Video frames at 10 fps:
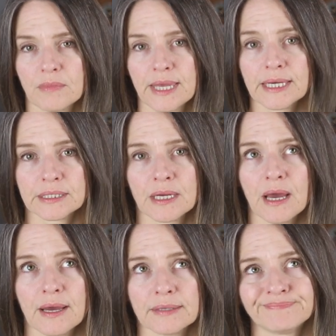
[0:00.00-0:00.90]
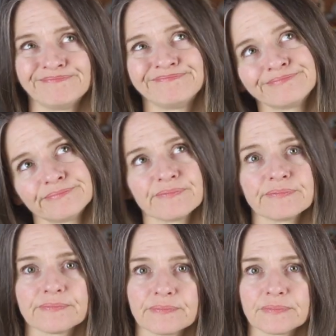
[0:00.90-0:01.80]
in um,
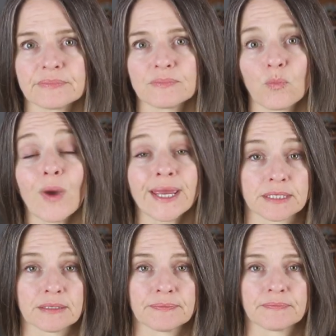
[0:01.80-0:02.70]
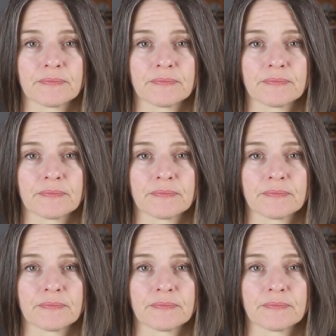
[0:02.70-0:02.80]
weight.